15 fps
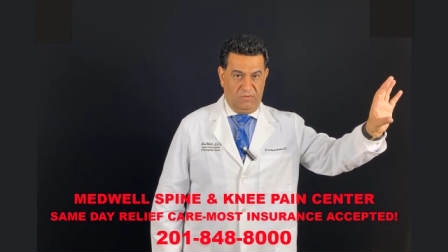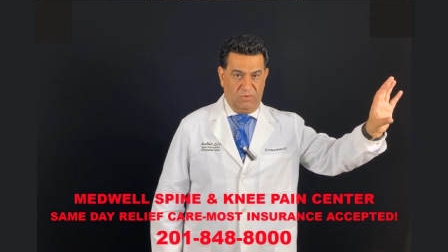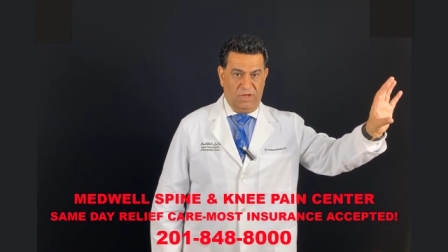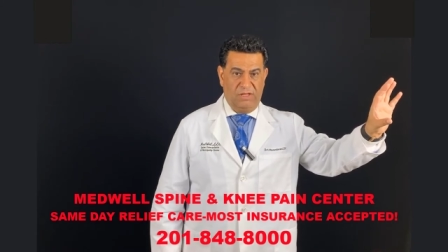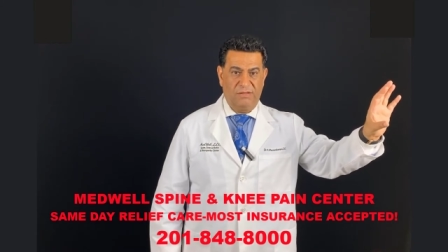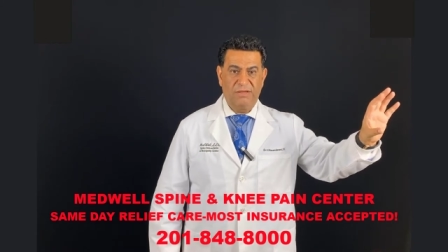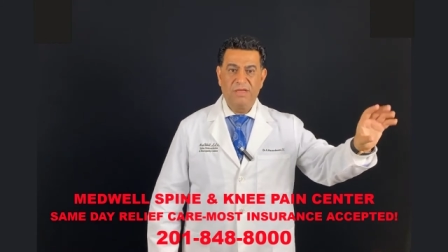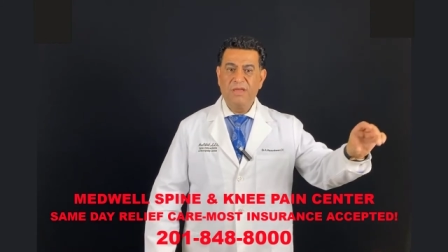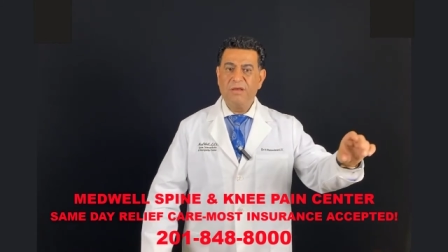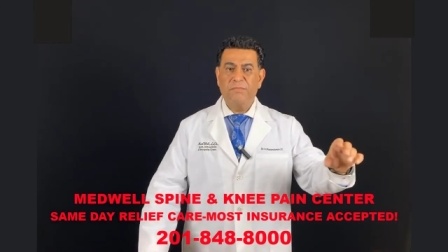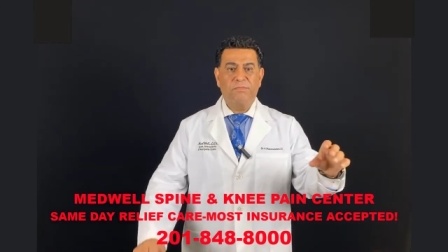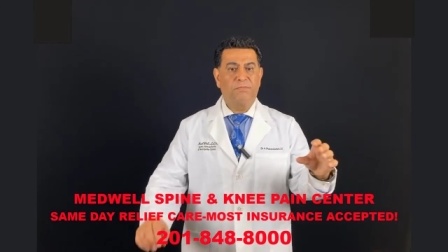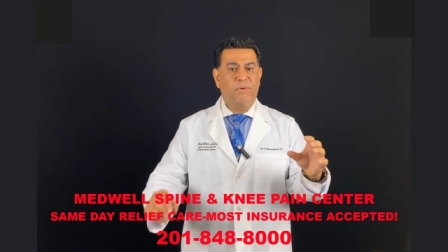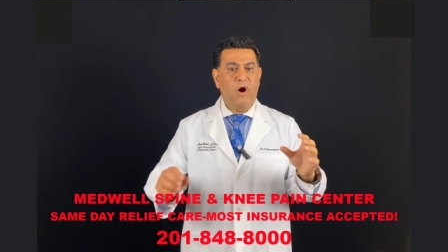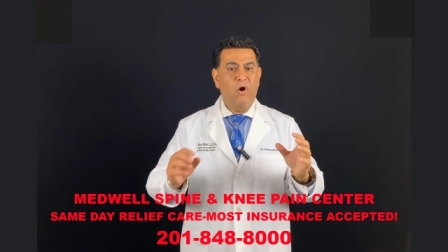Well,
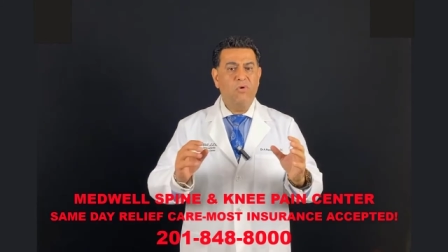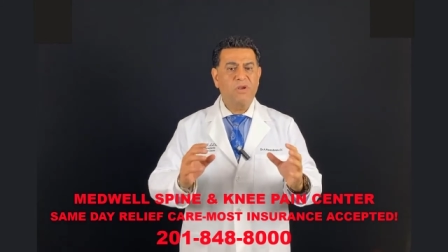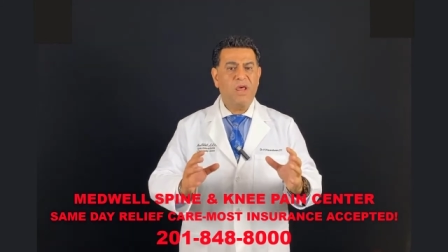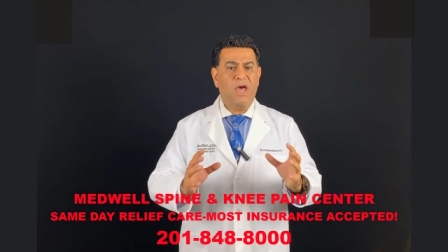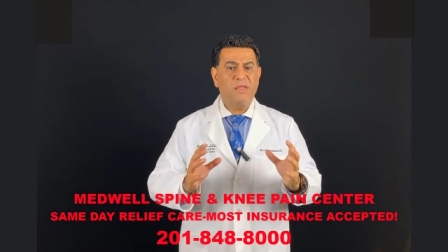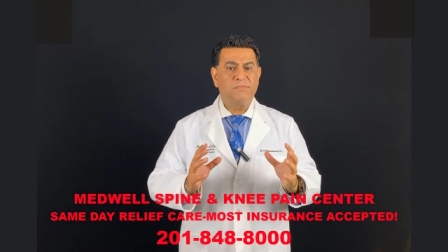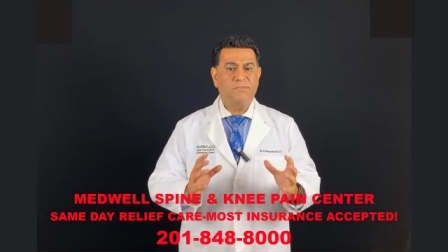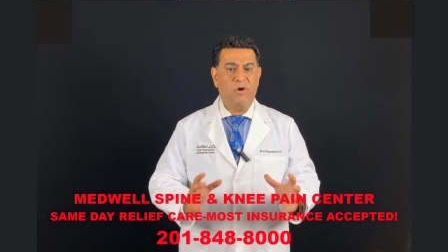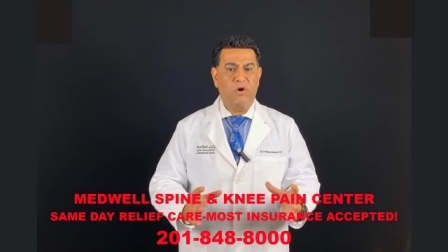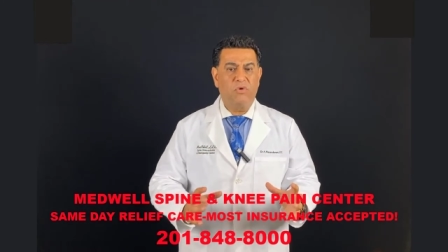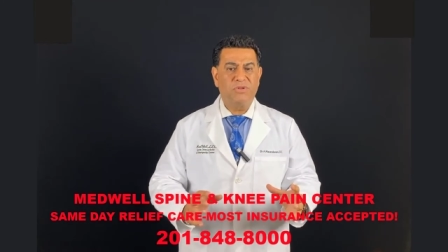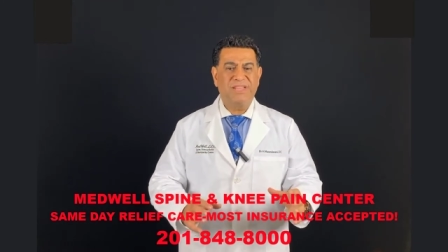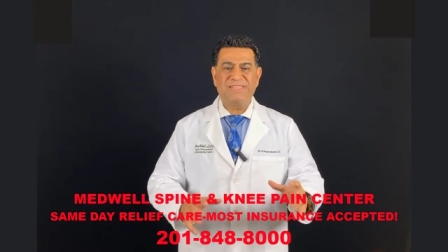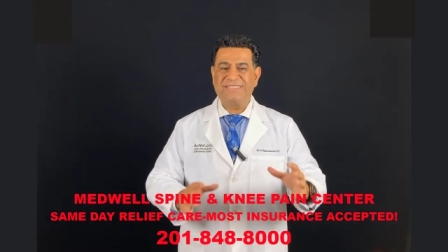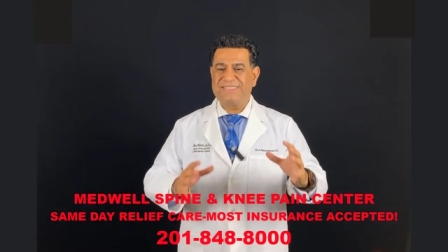bone on
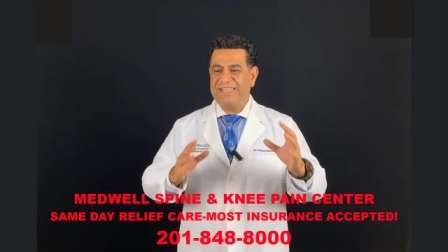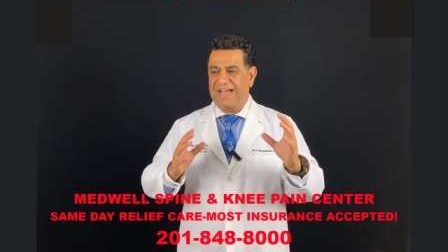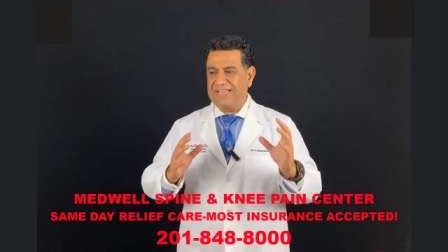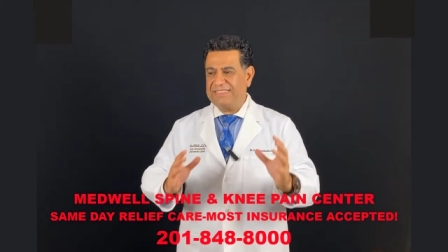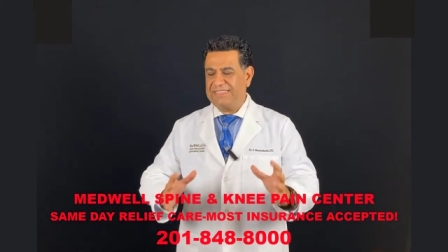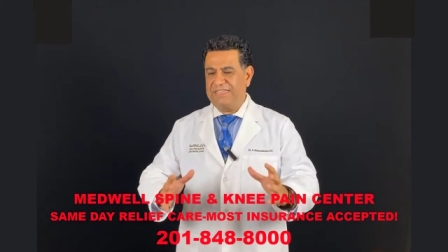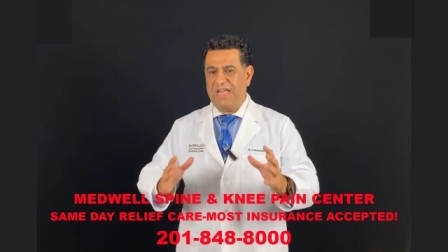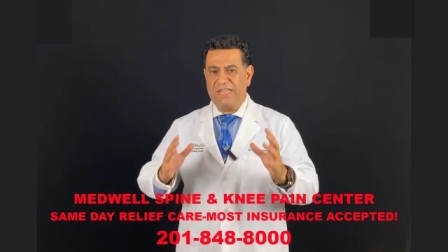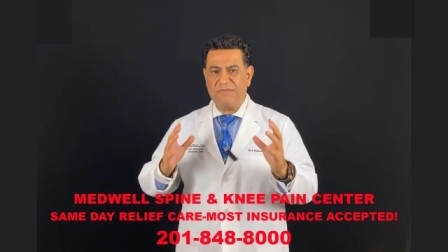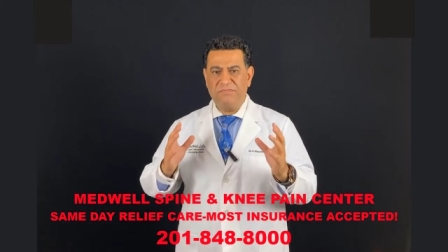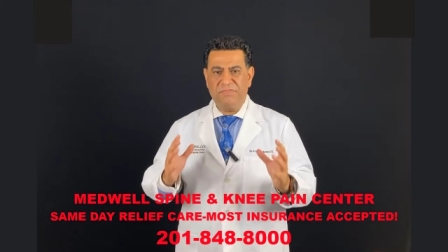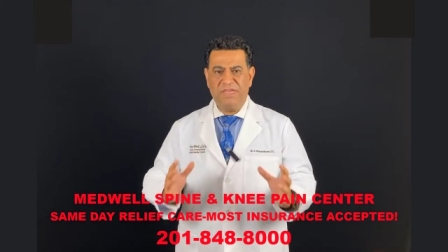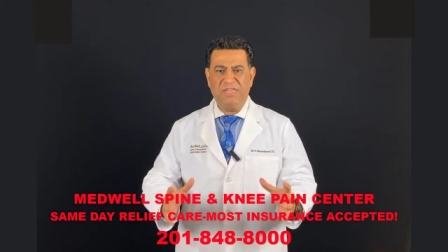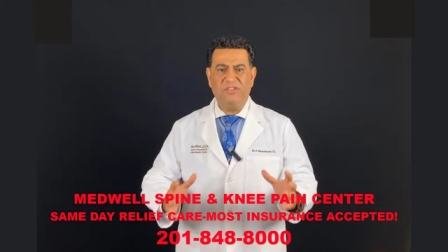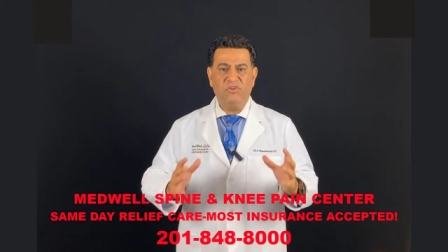bone does
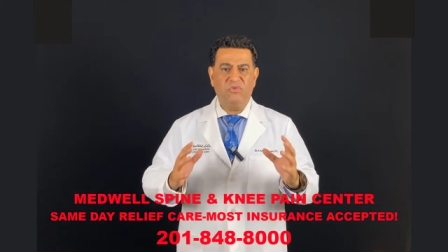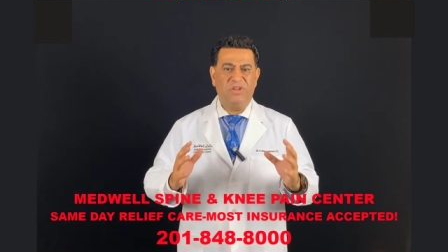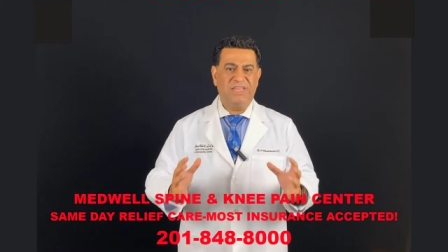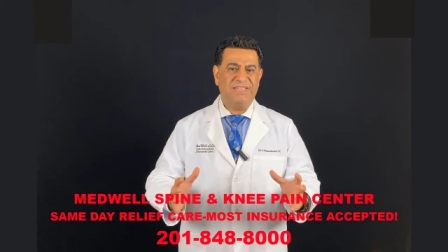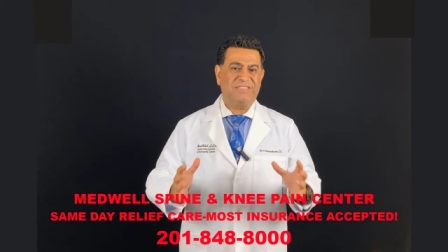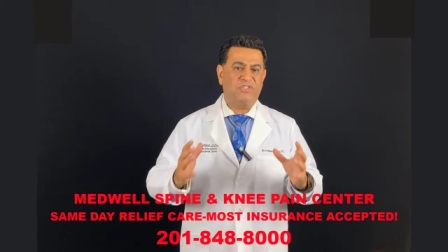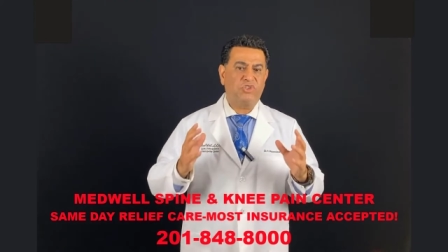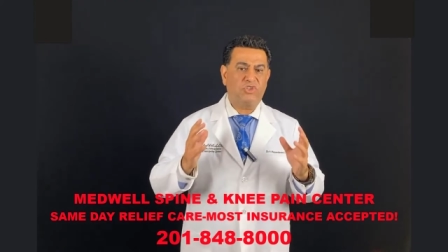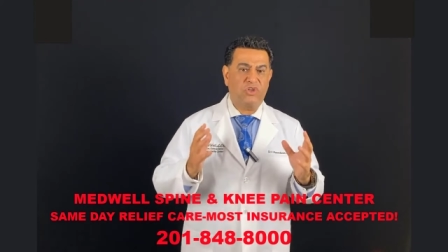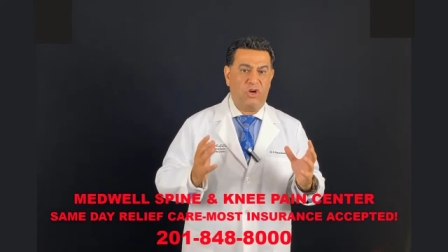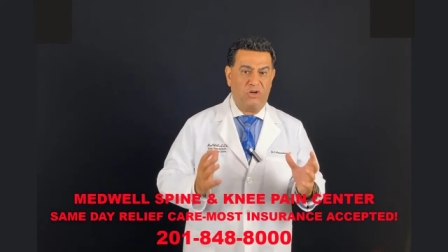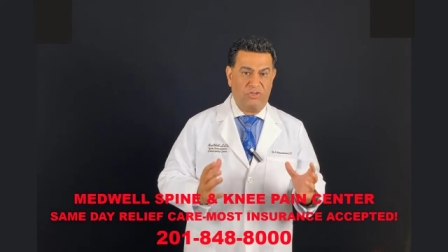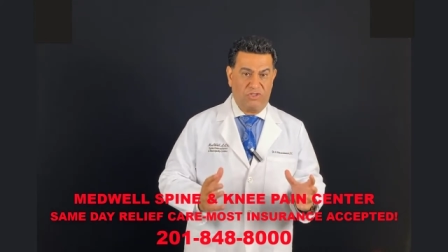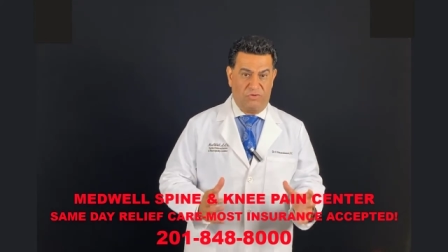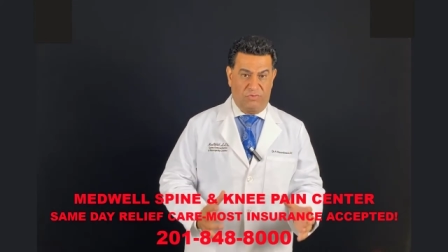not mean you need
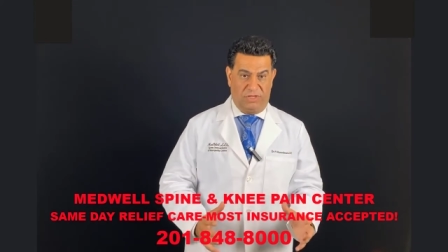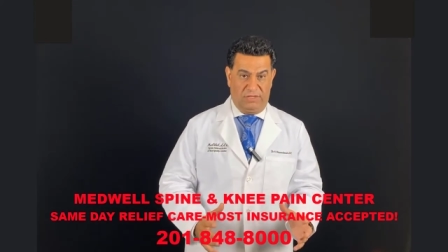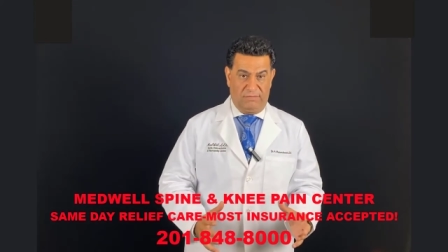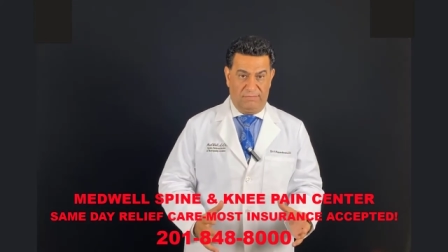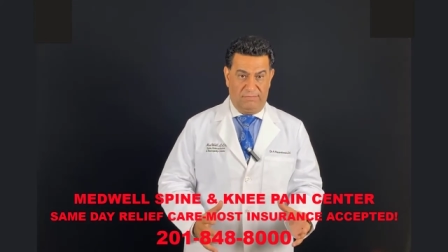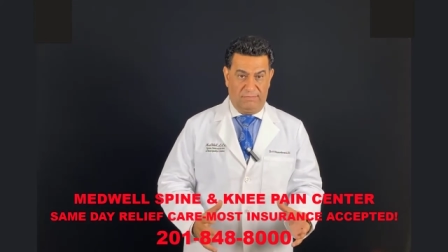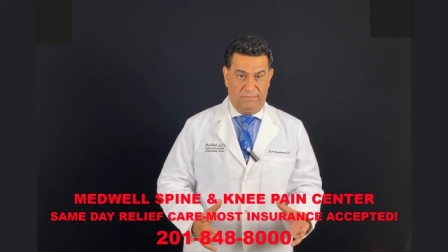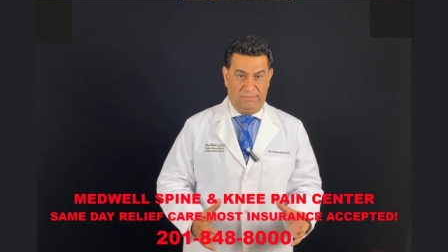surgery.